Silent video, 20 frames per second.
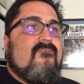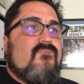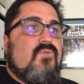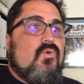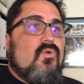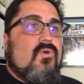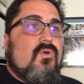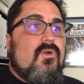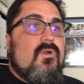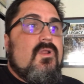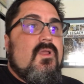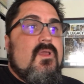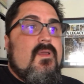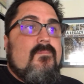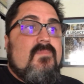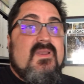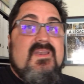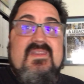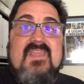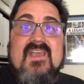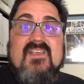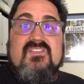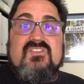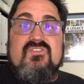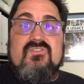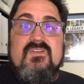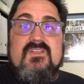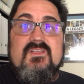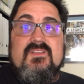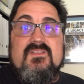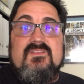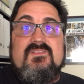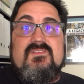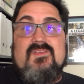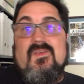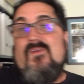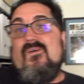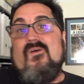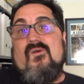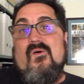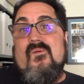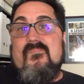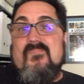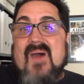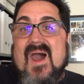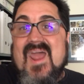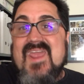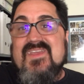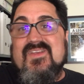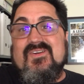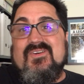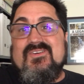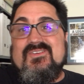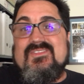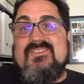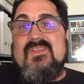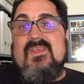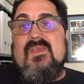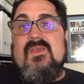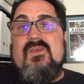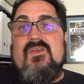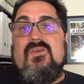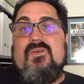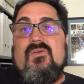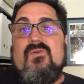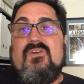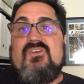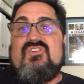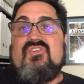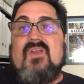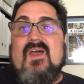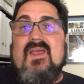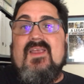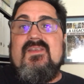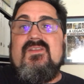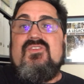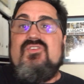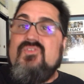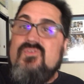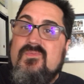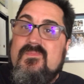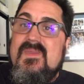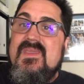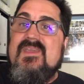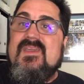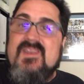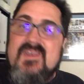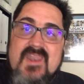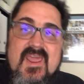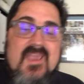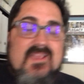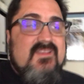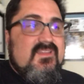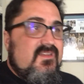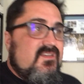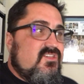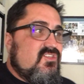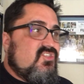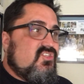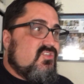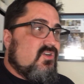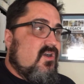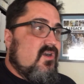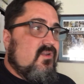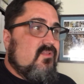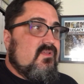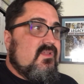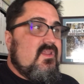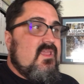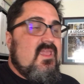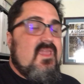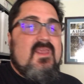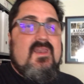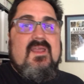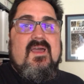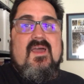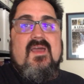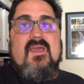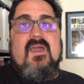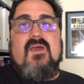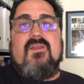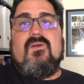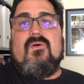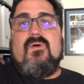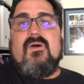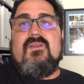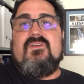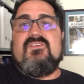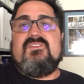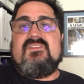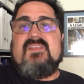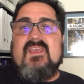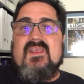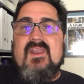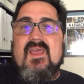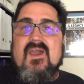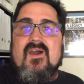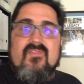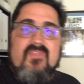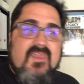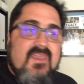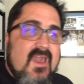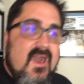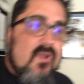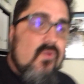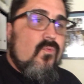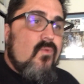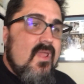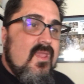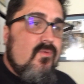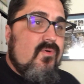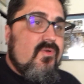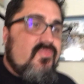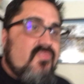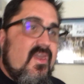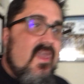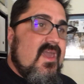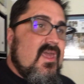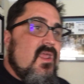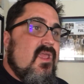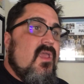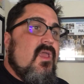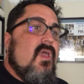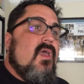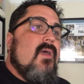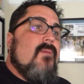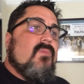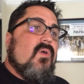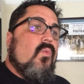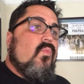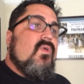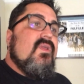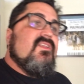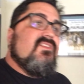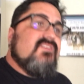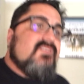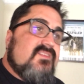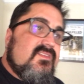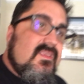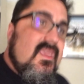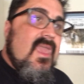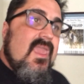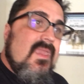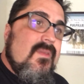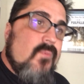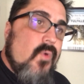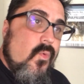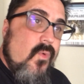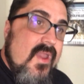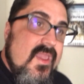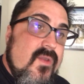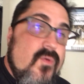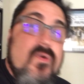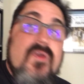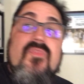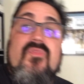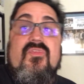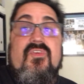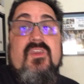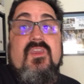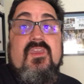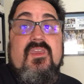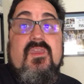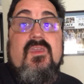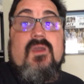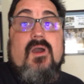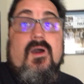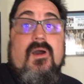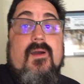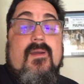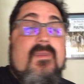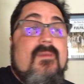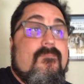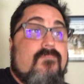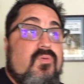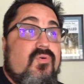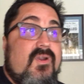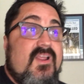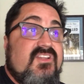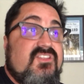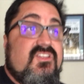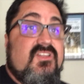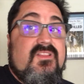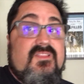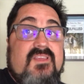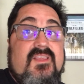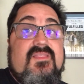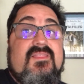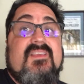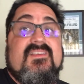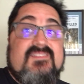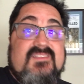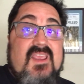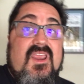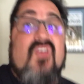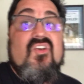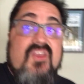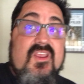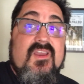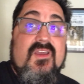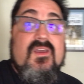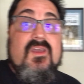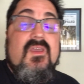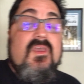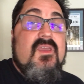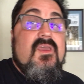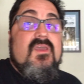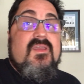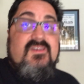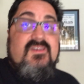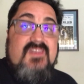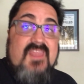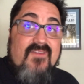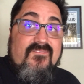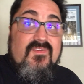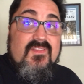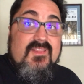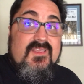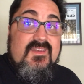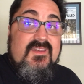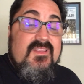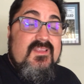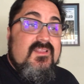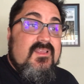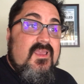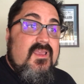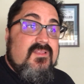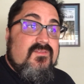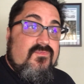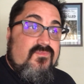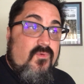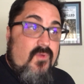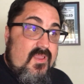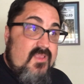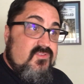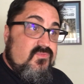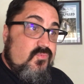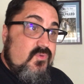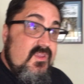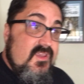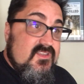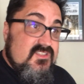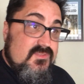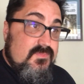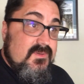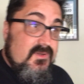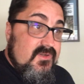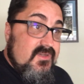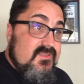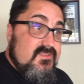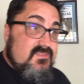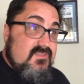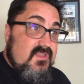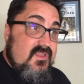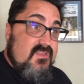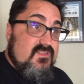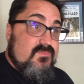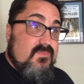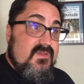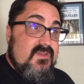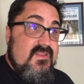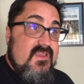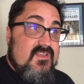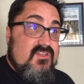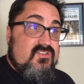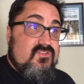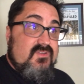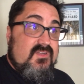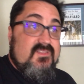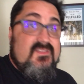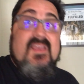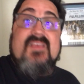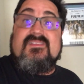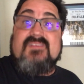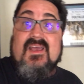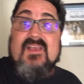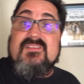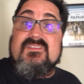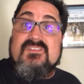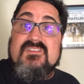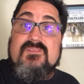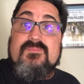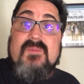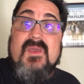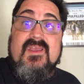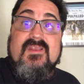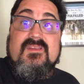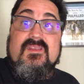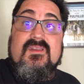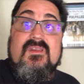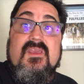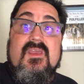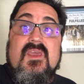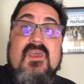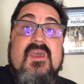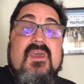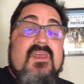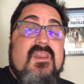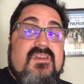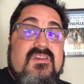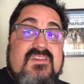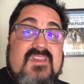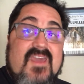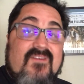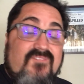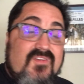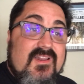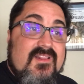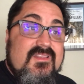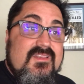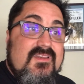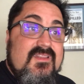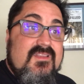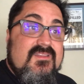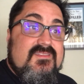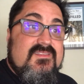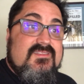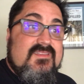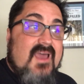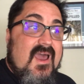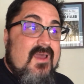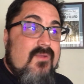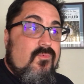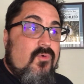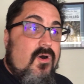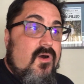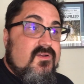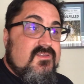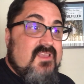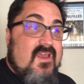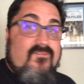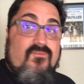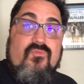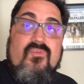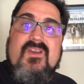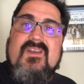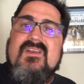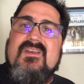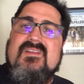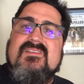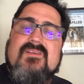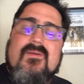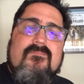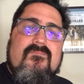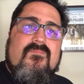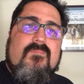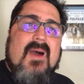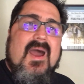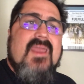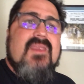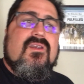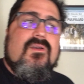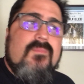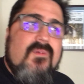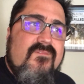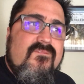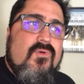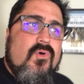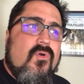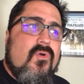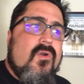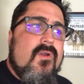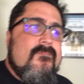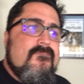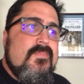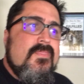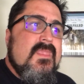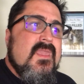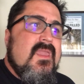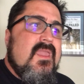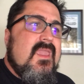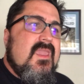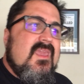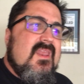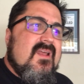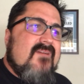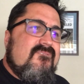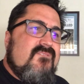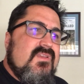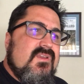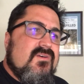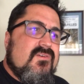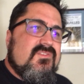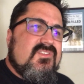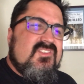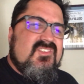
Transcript: for pedestrians or bikers who are trying to be connected in Charlotte. And I don't understand how they got away with that, but we just came away with the impression that this area definitely as we experienced it as pedestrians, as I suspected, definitely needs sidewalks. I've ridden it as a biker before, and I feel